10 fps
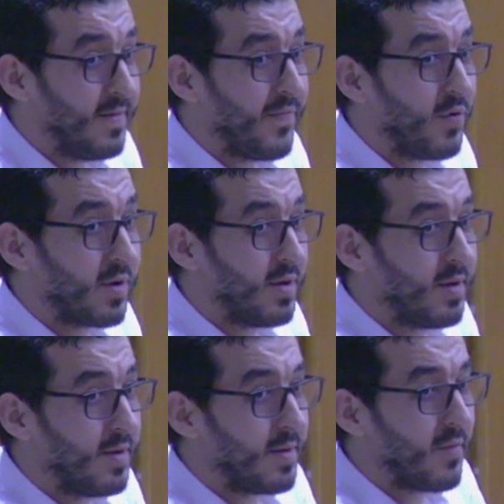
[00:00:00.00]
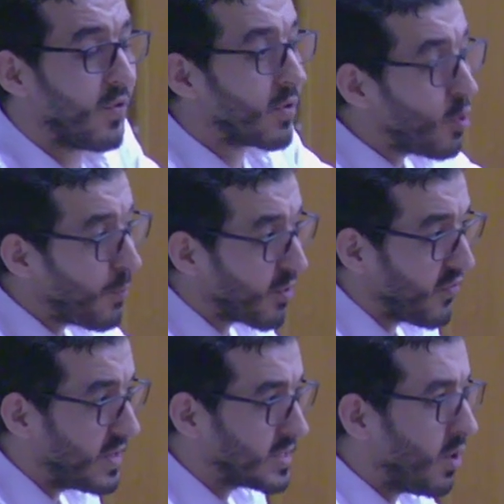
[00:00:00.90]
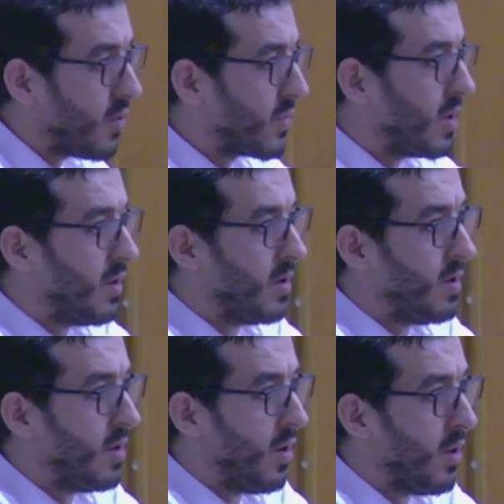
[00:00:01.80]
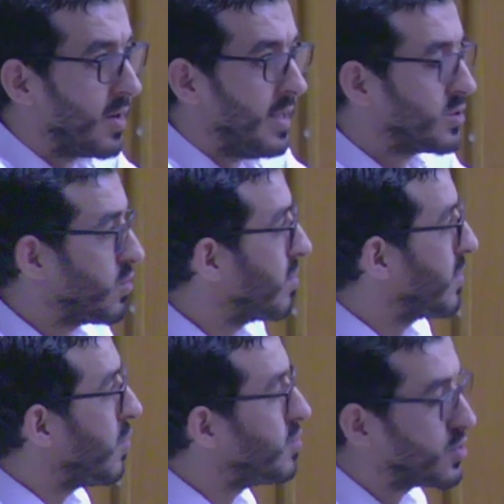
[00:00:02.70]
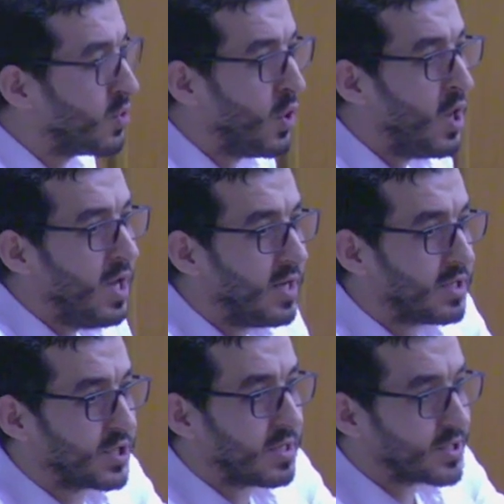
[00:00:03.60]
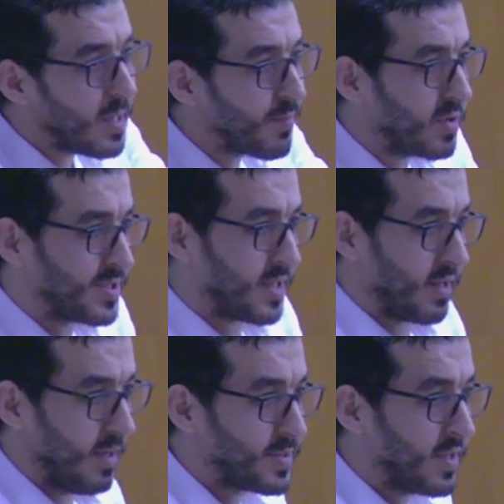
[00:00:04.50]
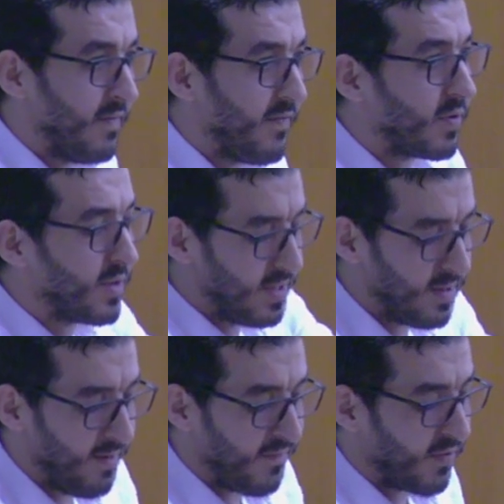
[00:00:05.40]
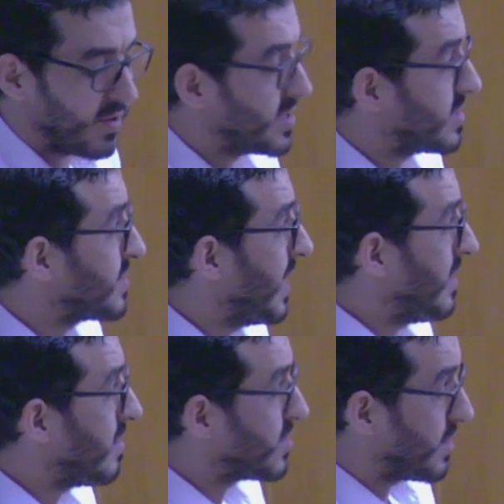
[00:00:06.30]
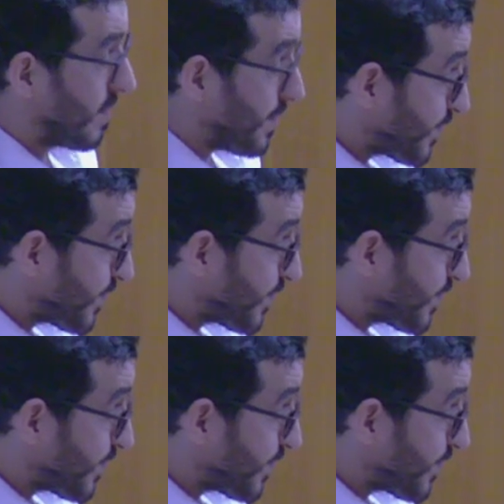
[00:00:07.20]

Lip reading: For no profit, or it's called also charitable startups for the society in general.